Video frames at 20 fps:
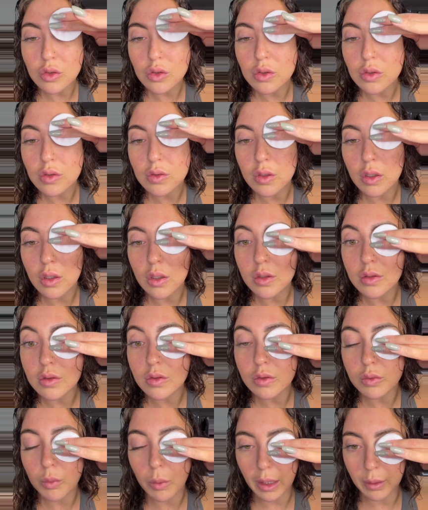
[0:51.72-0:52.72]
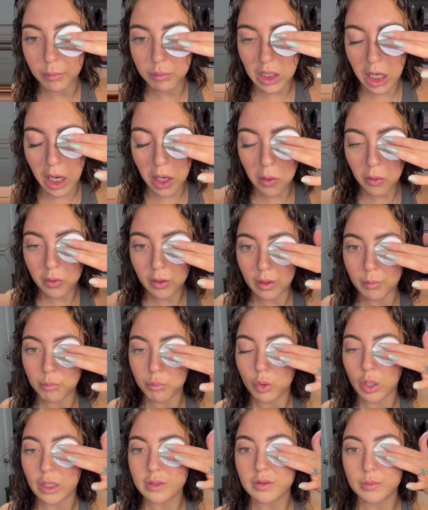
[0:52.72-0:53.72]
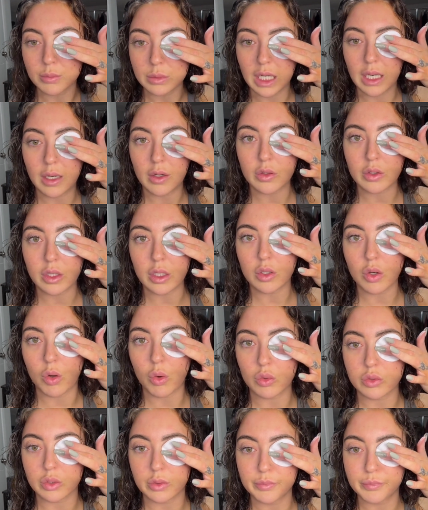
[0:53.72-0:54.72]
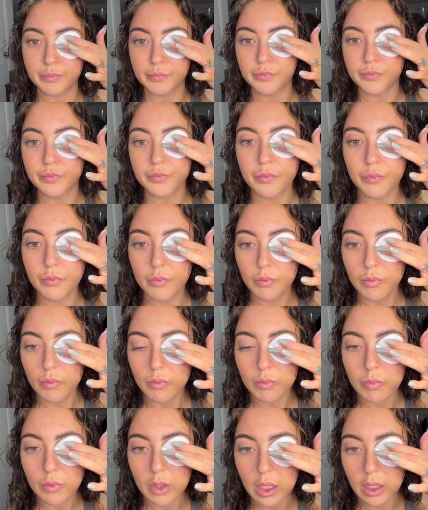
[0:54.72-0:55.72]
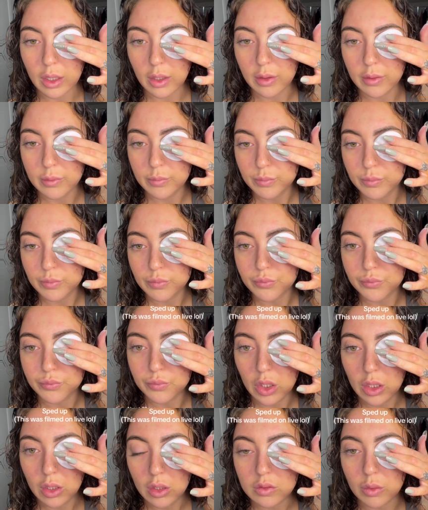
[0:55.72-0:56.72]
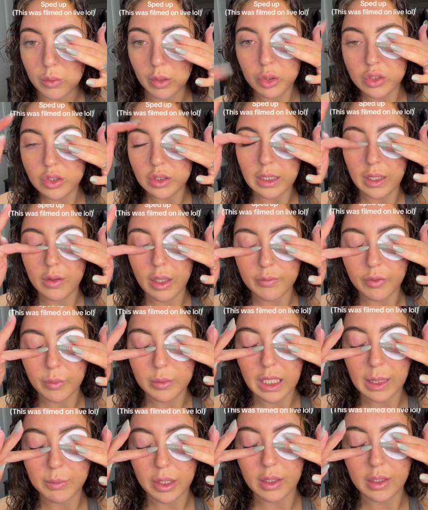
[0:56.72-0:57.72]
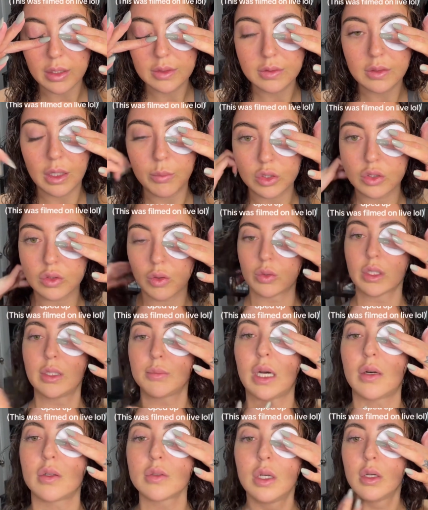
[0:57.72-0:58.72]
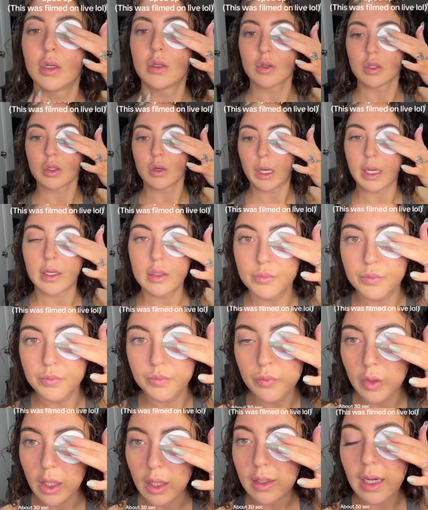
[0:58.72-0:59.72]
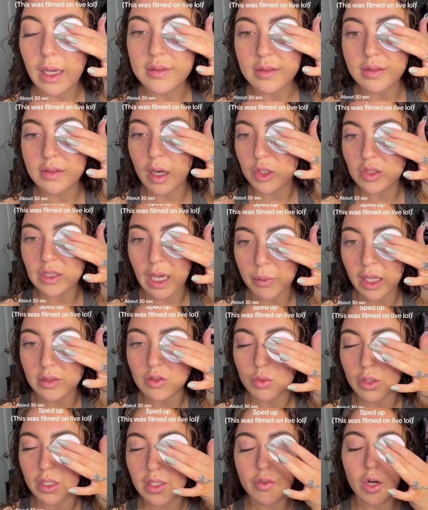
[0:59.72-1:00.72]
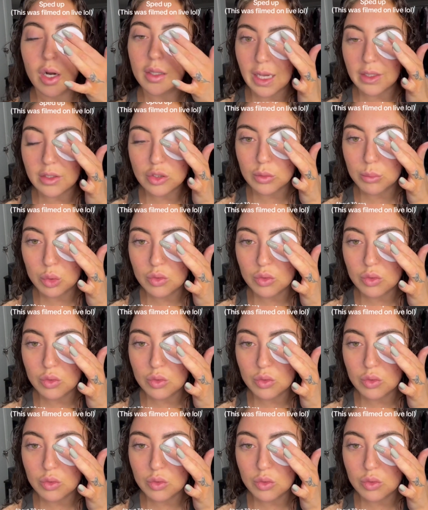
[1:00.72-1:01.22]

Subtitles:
you're just gonna swipe down and press them down and hold them. Okay. So we're pushing down on them from the top like this, and we're just holding them down for a little while. Guys, let's double tap that screen for our lash